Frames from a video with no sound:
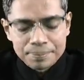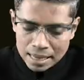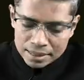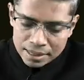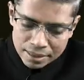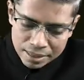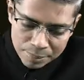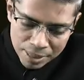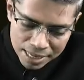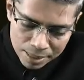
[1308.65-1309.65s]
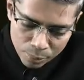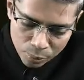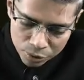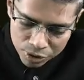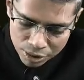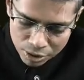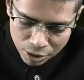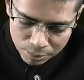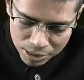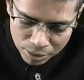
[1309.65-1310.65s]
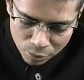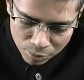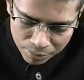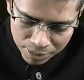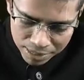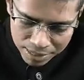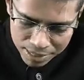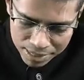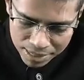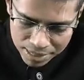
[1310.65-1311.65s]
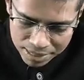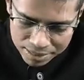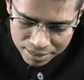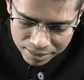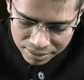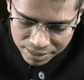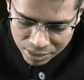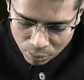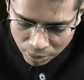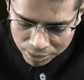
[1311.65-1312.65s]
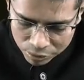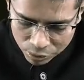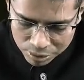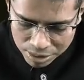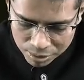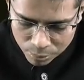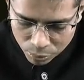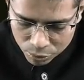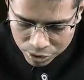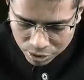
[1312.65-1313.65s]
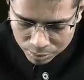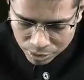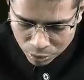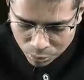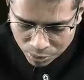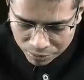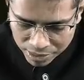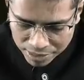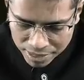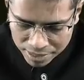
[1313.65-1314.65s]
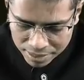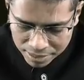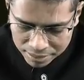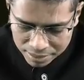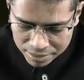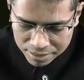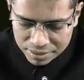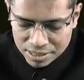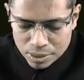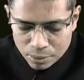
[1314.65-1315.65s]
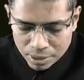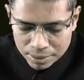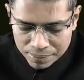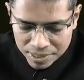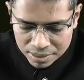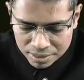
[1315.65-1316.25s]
And the remaining portion of the loop of Henle is the thick one. So this portion of the loop of Henle, this is thick one.